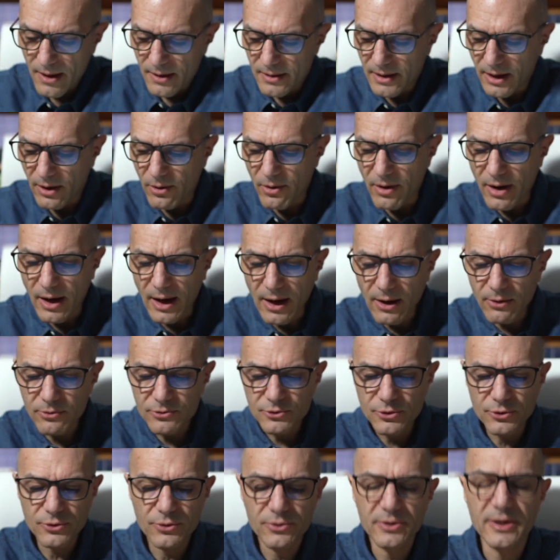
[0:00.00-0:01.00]
Now, how
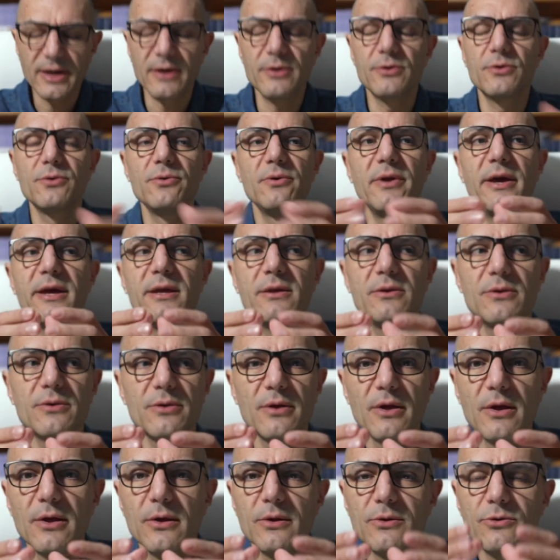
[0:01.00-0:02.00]
do you calculate
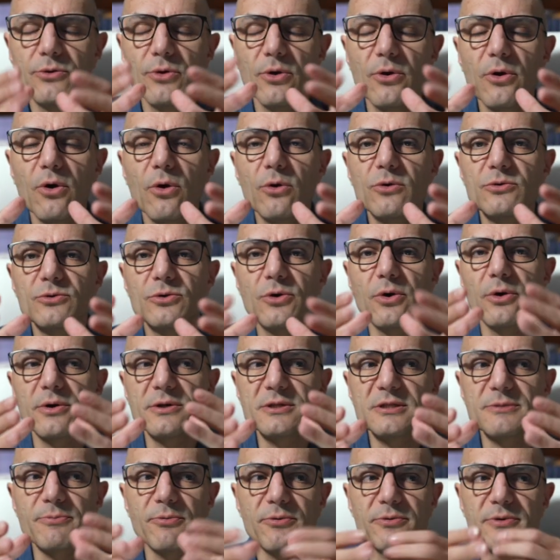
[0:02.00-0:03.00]
the load
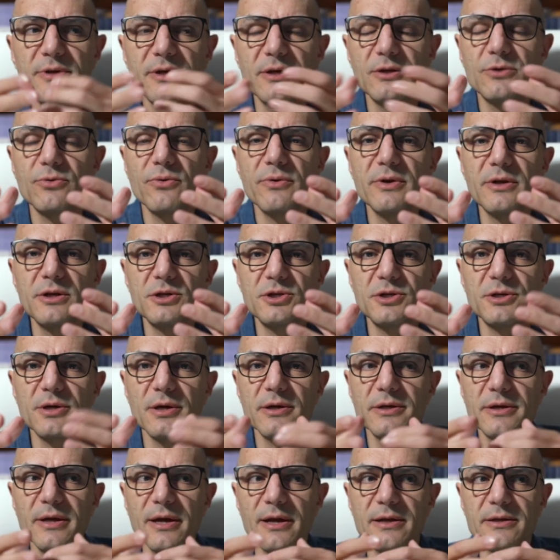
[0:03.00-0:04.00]
corresponding to initial
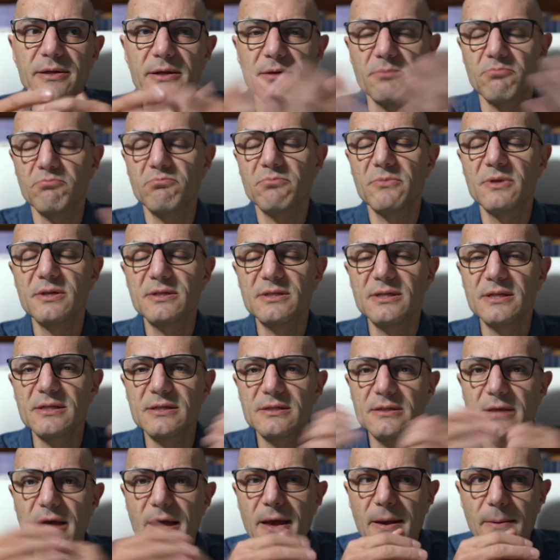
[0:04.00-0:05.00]
yielding? This
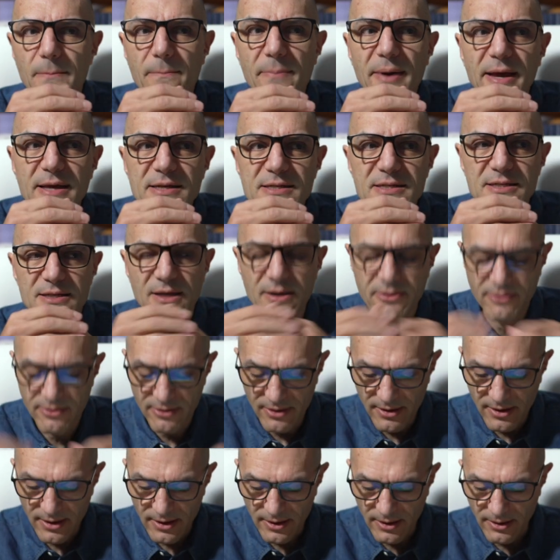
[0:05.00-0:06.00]
is basic
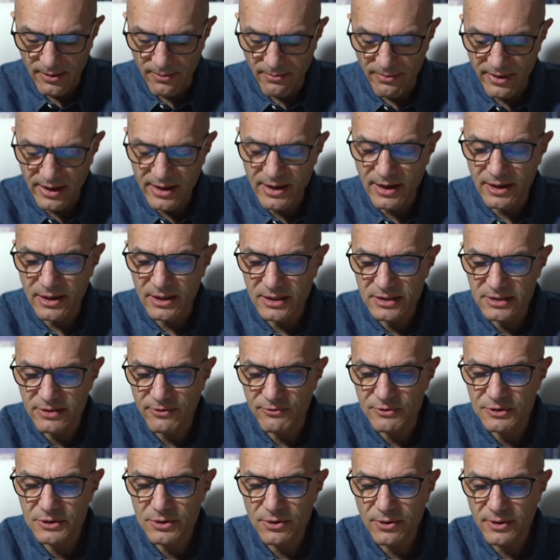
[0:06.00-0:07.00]
mechanics
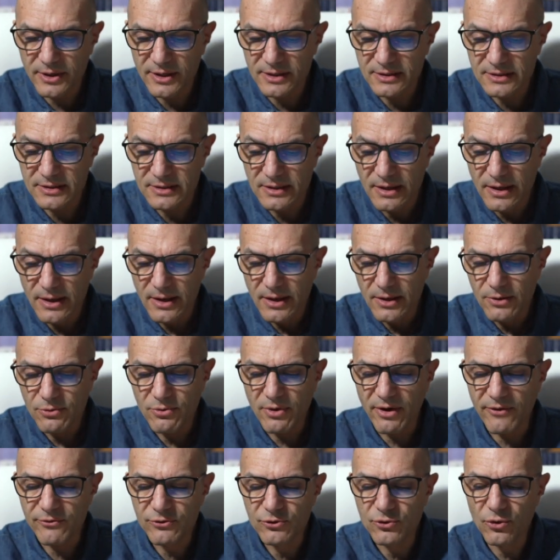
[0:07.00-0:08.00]
of solids. You
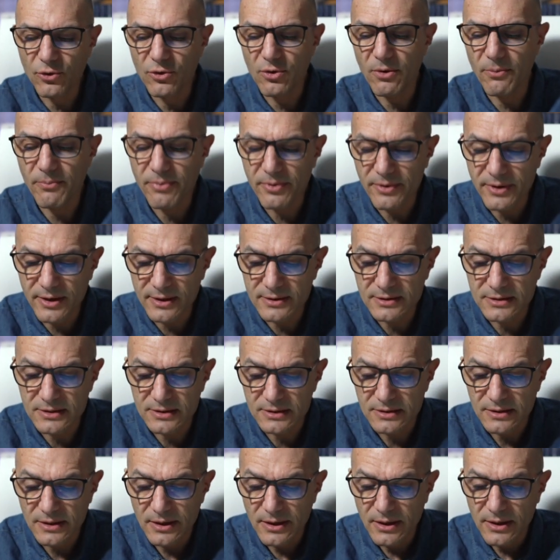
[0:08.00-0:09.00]
have two
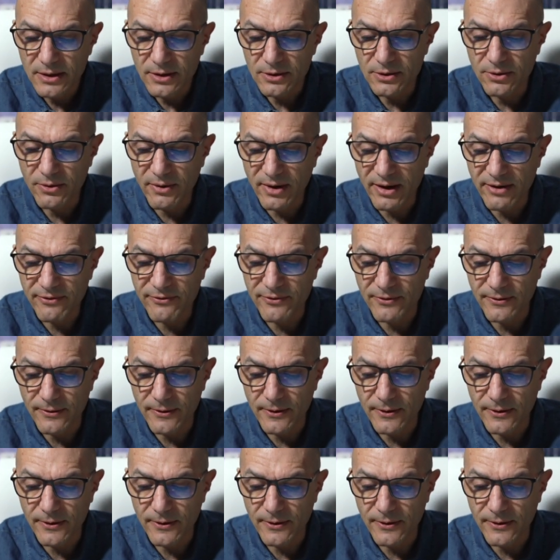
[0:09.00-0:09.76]
components. You have